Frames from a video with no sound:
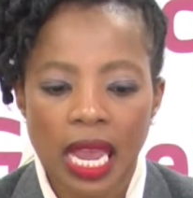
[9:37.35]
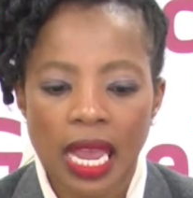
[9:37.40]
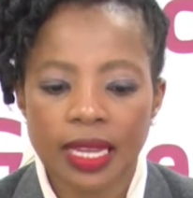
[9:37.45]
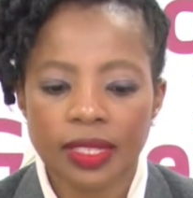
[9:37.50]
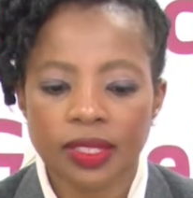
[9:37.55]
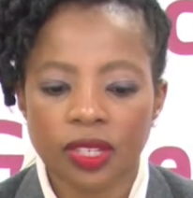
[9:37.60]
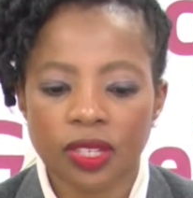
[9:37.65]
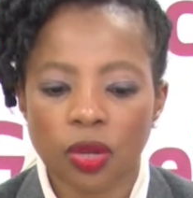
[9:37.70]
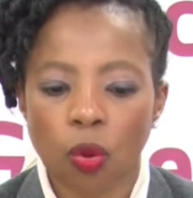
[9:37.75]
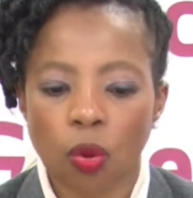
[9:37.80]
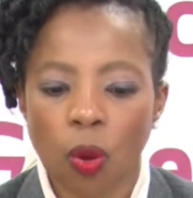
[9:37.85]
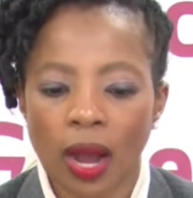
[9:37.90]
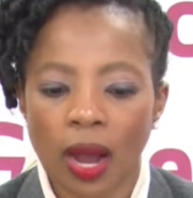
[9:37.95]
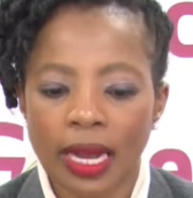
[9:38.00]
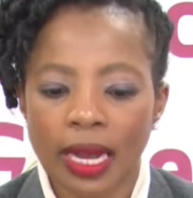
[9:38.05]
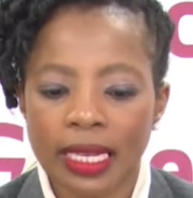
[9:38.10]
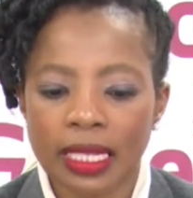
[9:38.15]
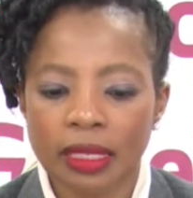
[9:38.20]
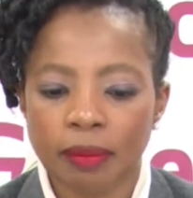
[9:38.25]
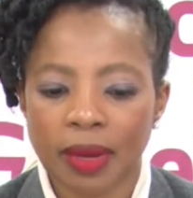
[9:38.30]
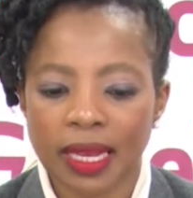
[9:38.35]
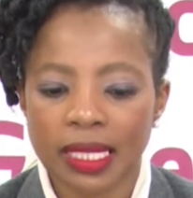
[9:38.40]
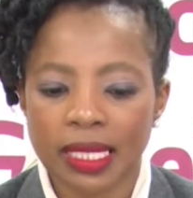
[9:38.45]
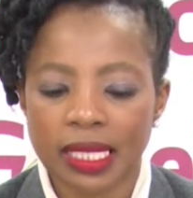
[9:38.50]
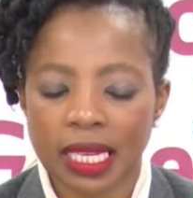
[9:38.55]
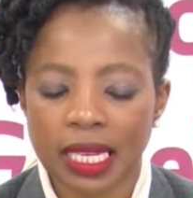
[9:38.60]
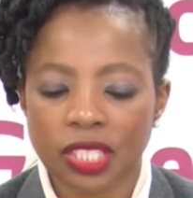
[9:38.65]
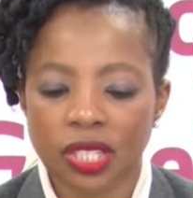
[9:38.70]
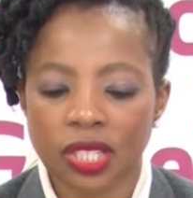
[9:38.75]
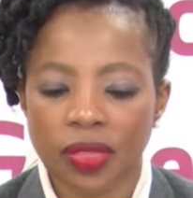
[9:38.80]
as required by
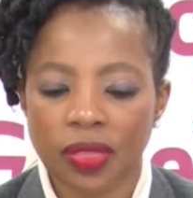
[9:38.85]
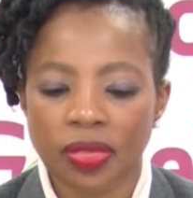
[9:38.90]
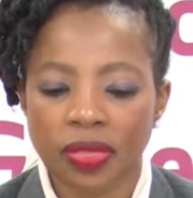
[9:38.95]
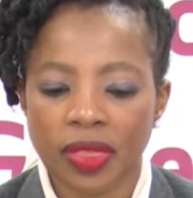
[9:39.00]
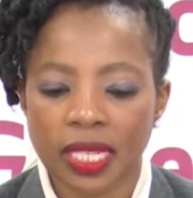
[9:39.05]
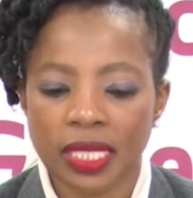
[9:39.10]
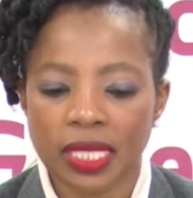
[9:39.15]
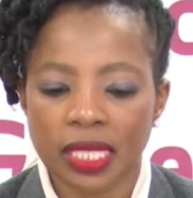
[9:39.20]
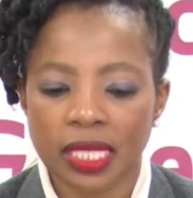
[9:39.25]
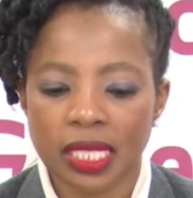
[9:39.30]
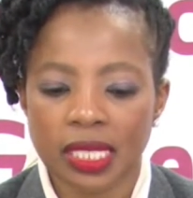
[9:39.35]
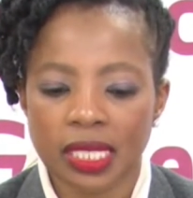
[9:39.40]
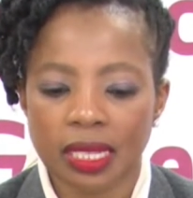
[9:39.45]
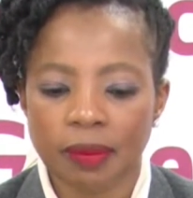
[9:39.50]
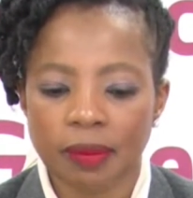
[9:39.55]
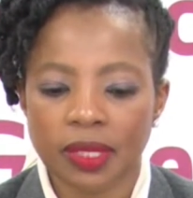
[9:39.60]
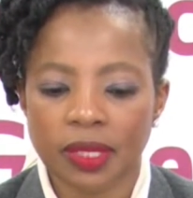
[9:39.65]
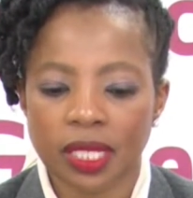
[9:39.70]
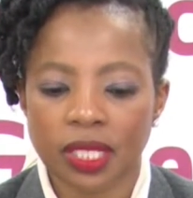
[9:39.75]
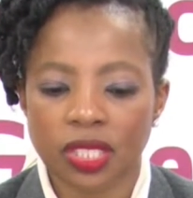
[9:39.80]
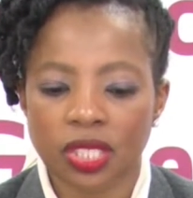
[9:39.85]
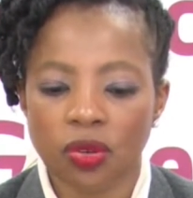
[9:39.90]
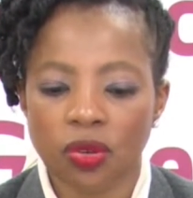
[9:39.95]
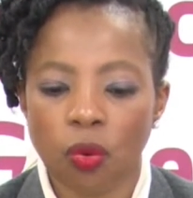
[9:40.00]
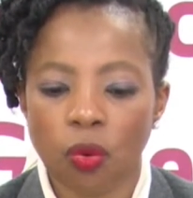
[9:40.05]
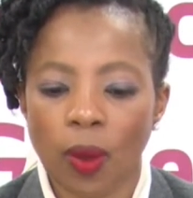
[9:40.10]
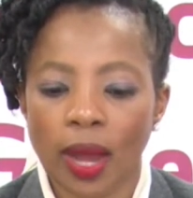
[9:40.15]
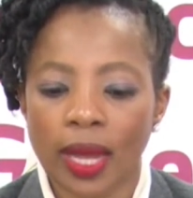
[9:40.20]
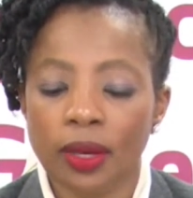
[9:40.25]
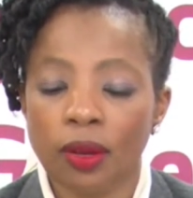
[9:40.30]
Section 30,
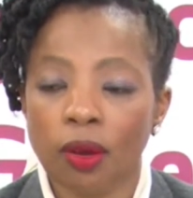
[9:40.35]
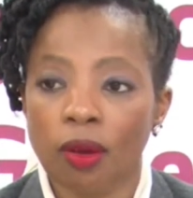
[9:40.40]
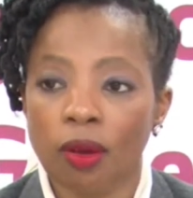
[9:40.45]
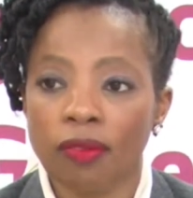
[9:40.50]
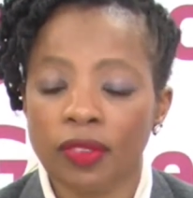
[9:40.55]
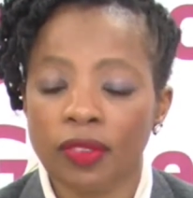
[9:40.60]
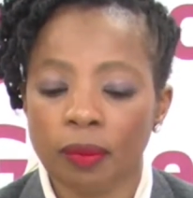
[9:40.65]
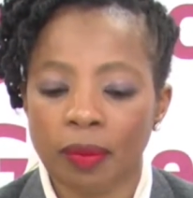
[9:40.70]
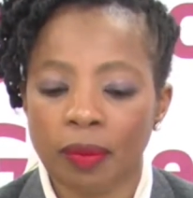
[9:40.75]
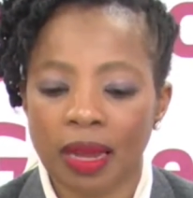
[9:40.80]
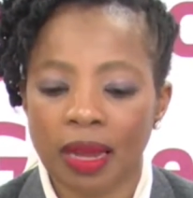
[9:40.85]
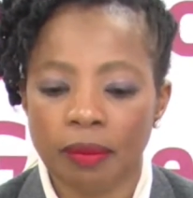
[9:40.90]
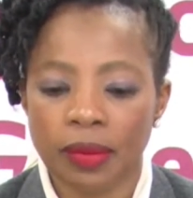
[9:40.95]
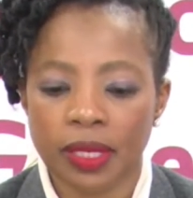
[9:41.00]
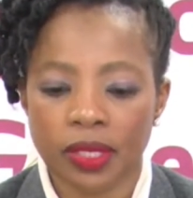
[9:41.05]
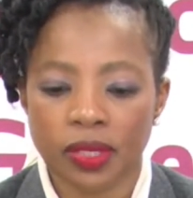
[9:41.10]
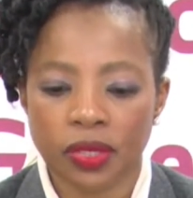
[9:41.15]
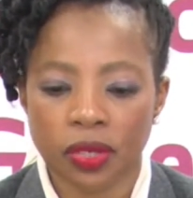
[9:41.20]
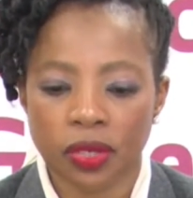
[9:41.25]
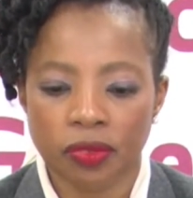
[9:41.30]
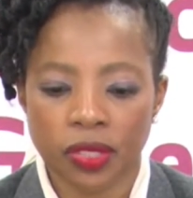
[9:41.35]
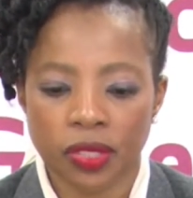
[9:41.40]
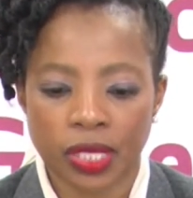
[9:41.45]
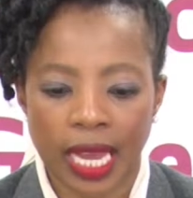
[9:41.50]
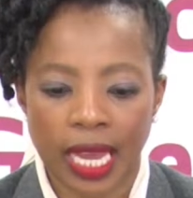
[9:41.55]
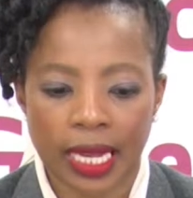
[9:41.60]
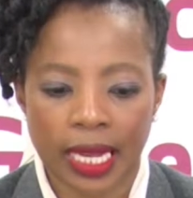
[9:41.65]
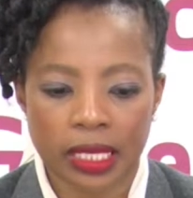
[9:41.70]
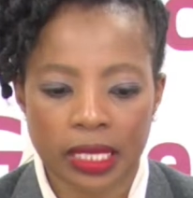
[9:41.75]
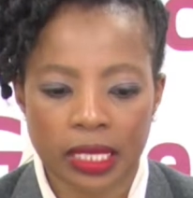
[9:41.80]
subsection 1 of the Public
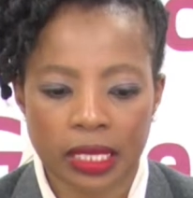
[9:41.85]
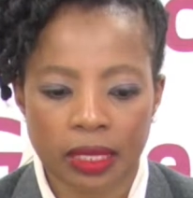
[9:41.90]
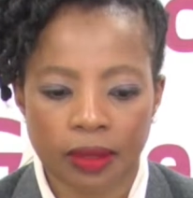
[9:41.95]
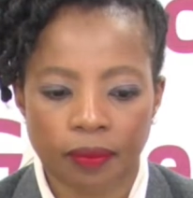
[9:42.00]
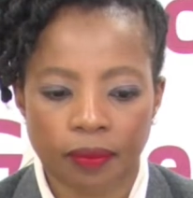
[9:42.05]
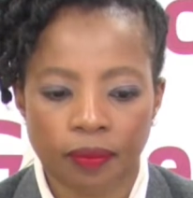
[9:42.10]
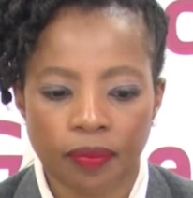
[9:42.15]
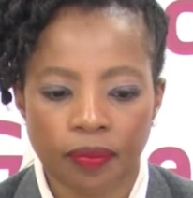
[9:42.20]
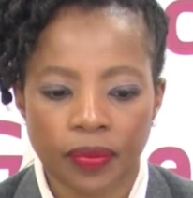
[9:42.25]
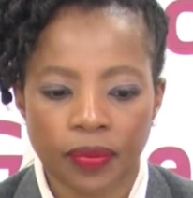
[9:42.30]
Service Act.